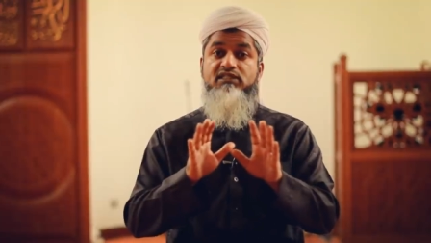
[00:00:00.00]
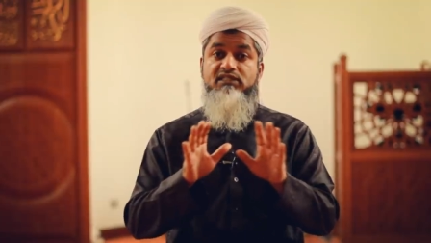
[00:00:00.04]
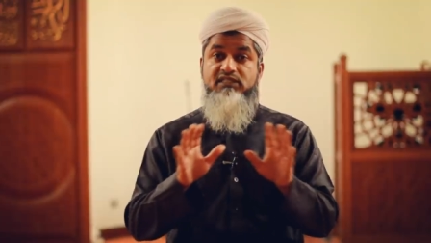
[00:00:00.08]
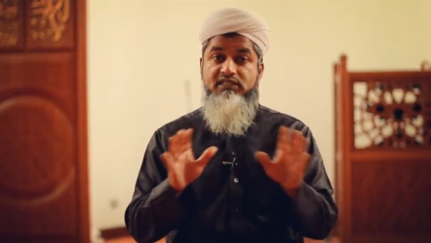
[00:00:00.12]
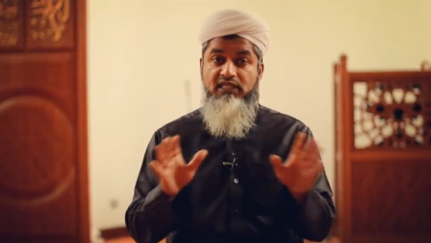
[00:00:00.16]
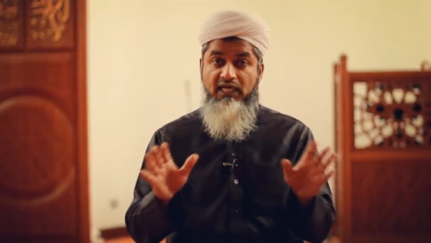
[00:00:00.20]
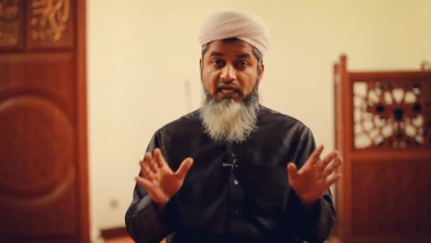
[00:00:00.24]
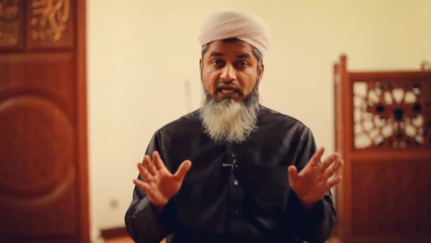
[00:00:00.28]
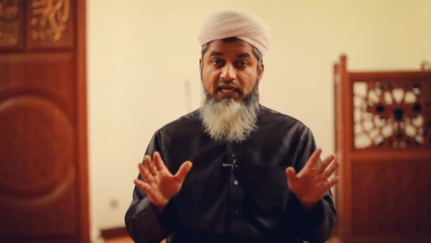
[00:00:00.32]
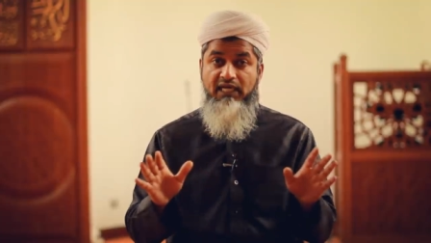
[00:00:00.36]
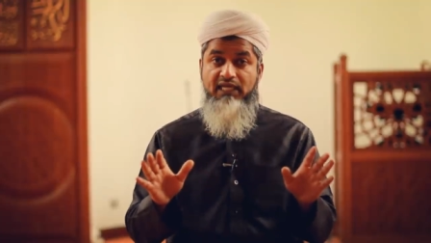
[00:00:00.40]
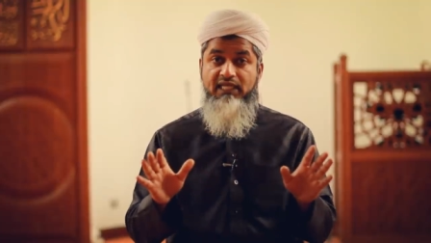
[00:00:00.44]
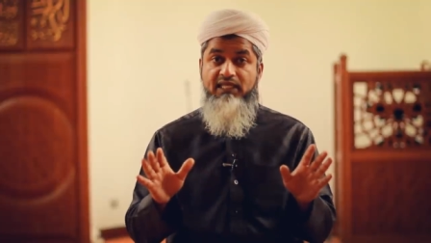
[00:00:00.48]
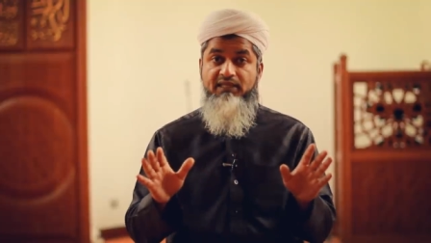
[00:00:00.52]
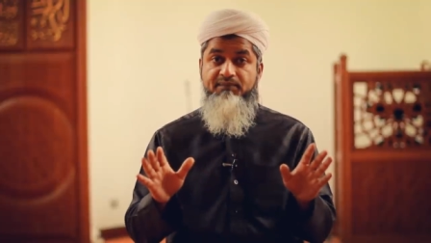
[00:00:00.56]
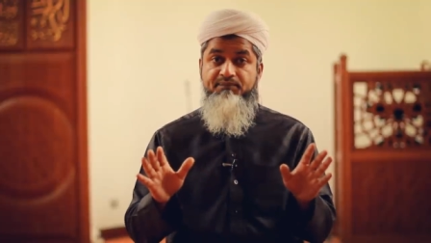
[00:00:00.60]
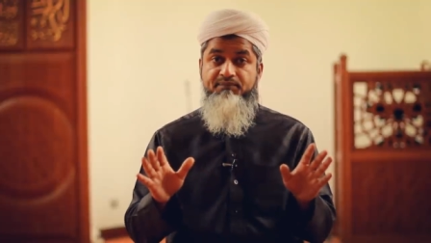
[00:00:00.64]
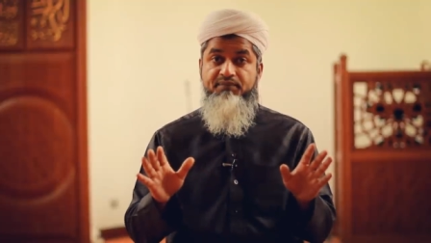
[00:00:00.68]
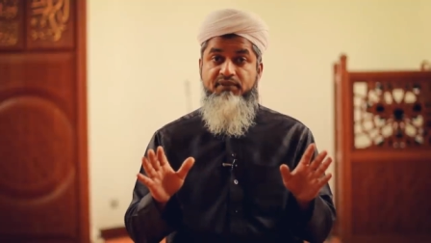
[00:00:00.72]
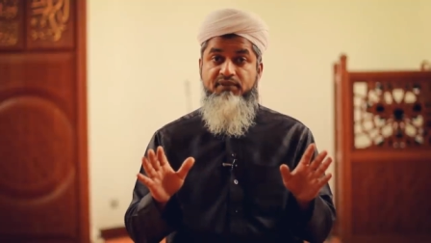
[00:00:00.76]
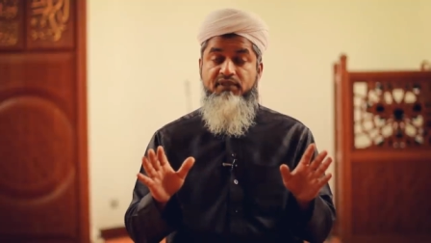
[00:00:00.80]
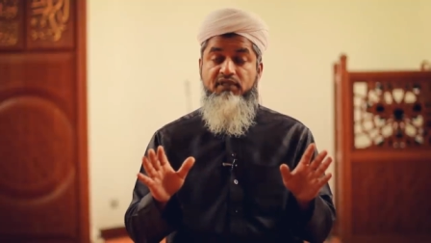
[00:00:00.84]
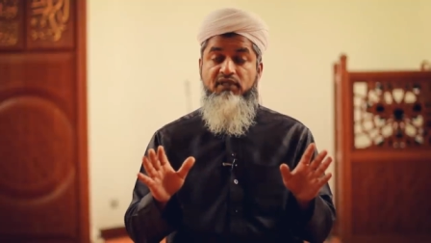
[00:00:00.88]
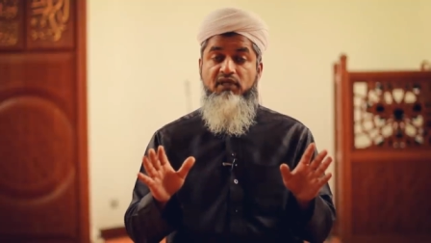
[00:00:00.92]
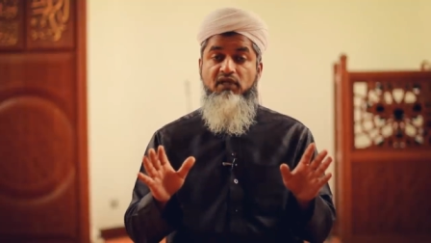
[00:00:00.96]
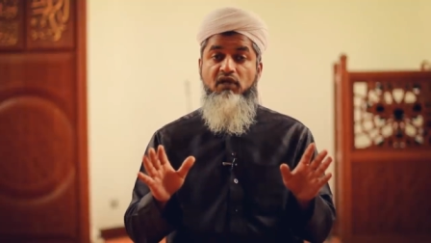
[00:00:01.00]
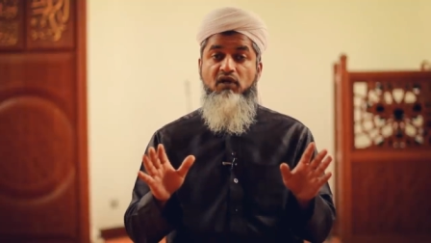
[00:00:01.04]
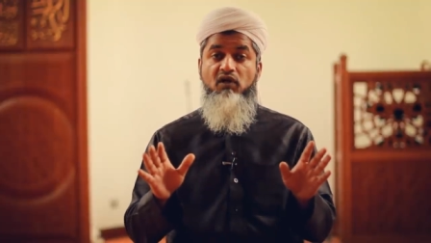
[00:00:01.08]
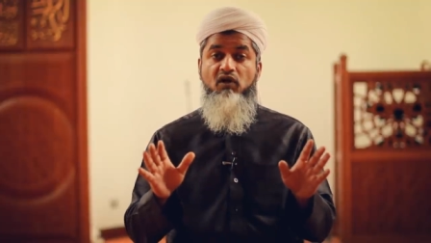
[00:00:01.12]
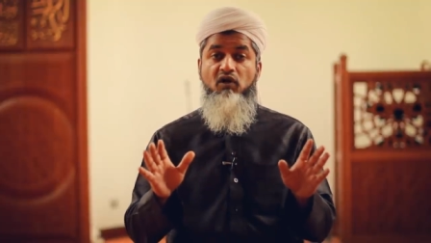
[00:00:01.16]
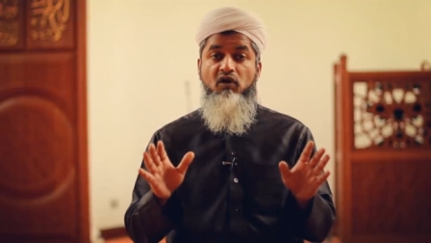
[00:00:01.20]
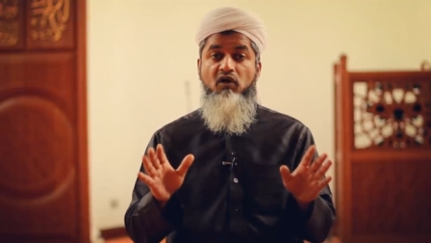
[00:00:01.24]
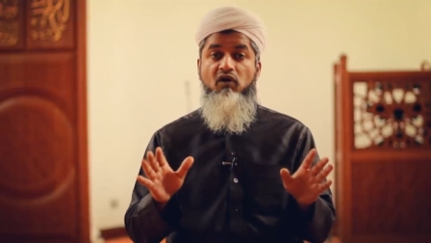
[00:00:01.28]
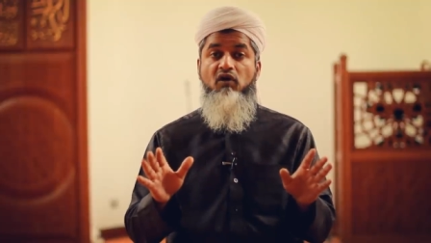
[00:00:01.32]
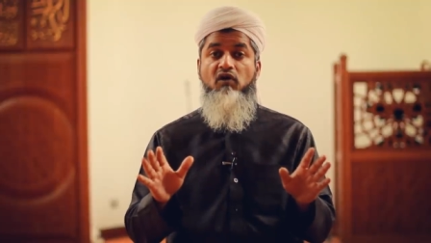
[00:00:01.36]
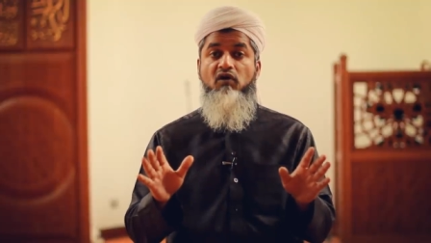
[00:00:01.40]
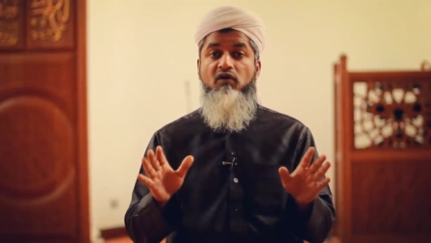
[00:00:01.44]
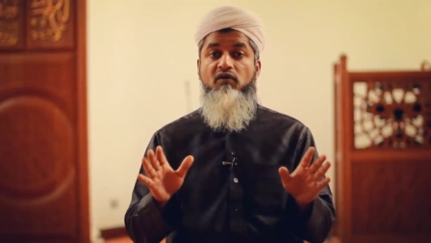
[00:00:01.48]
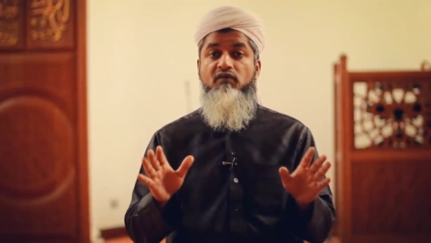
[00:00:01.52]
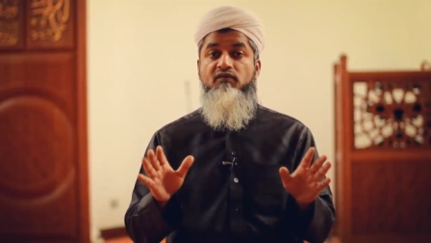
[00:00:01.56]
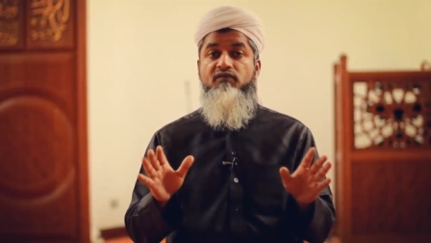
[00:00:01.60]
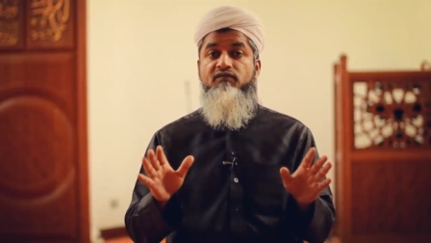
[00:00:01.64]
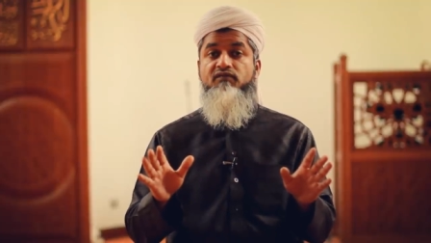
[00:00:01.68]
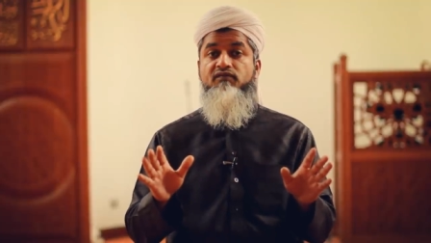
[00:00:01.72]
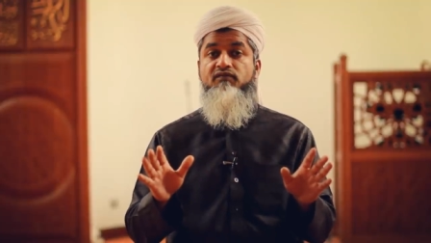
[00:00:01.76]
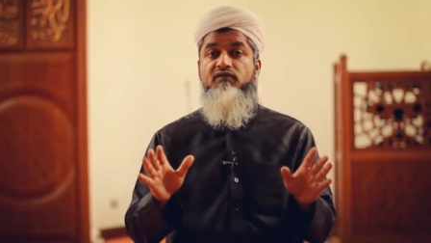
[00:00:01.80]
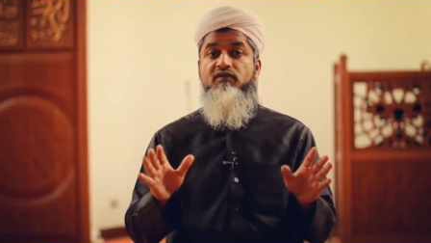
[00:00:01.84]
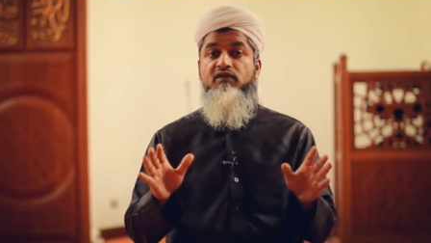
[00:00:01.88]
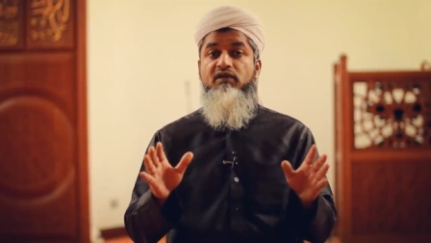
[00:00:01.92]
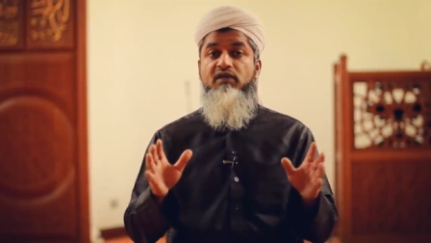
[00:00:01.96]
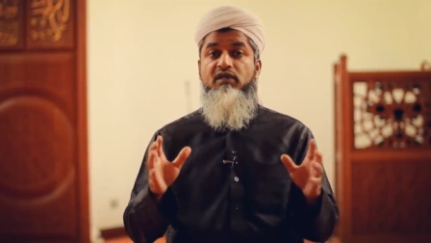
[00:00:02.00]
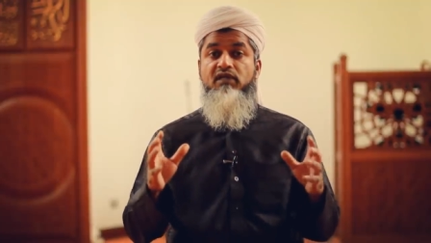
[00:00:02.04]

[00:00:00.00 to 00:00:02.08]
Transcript: type of,